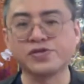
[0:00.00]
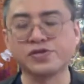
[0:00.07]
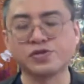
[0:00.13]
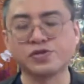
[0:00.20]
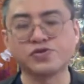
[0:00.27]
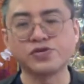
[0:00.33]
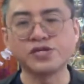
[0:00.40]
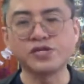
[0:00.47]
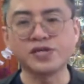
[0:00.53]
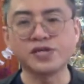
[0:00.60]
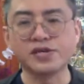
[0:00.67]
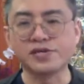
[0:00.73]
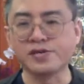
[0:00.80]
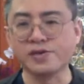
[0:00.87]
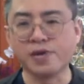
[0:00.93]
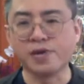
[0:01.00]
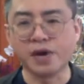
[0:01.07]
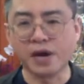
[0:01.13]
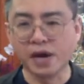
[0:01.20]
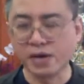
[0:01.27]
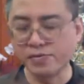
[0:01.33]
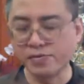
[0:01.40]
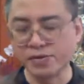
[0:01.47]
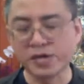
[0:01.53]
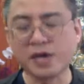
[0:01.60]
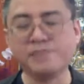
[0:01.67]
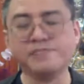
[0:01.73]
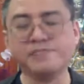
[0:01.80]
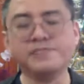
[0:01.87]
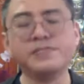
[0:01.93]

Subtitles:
is triggered, and out we come.